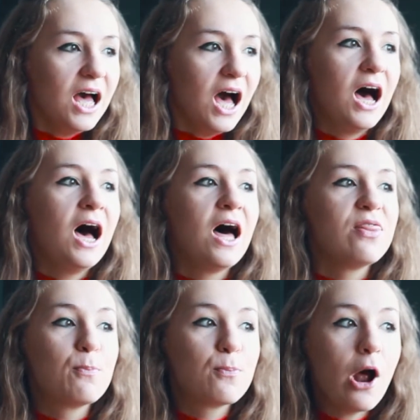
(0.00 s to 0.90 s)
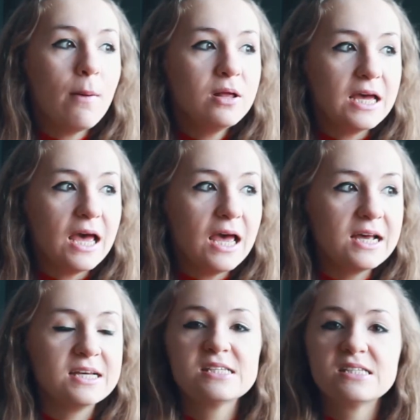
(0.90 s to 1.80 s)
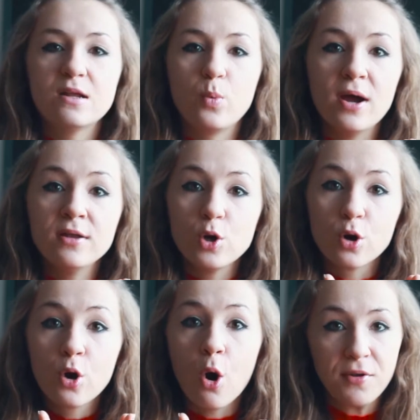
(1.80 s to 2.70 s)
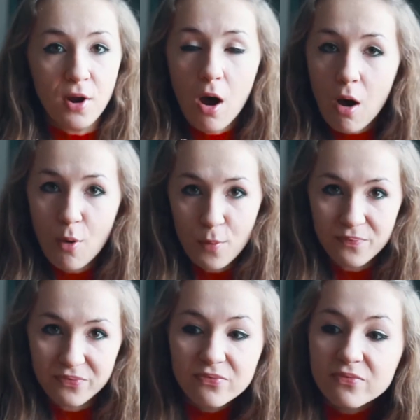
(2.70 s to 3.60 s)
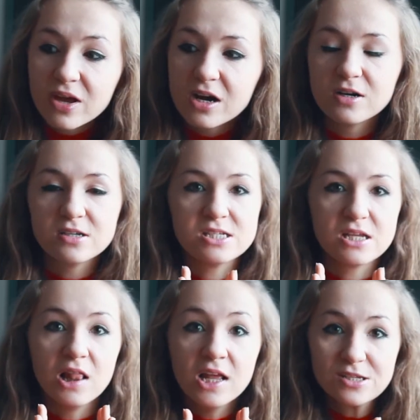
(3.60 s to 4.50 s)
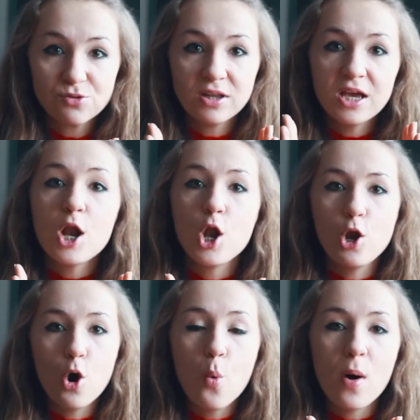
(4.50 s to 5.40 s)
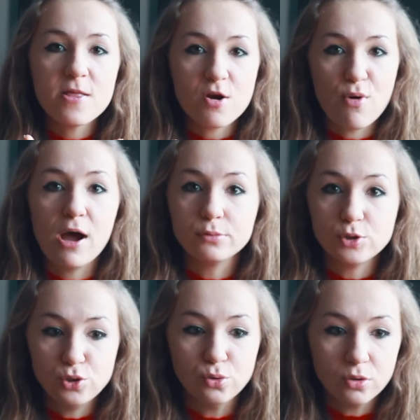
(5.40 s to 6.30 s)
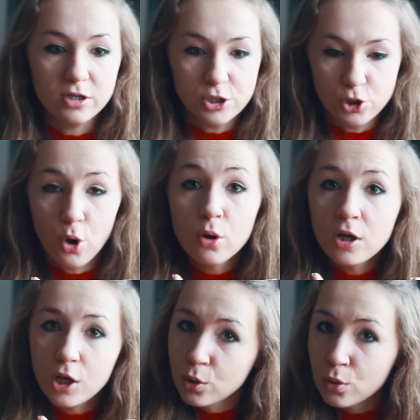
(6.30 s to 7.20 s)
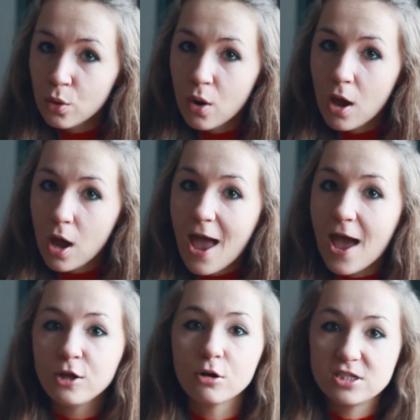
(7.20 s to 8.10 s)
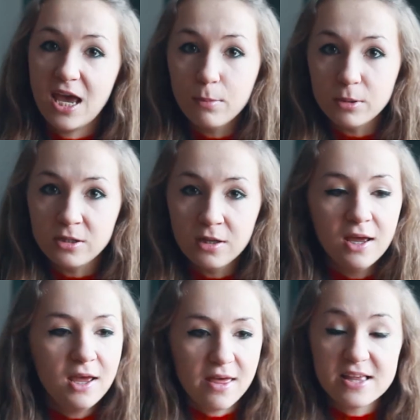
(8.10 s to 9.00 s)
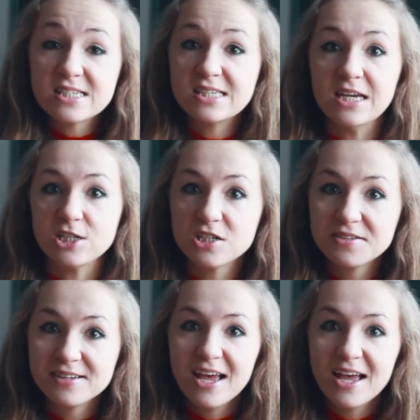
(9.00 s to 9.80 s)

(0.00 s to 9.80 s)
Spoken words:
The problem is that when you're going home, there's literally no one around you. It's only you and your table, and that's it.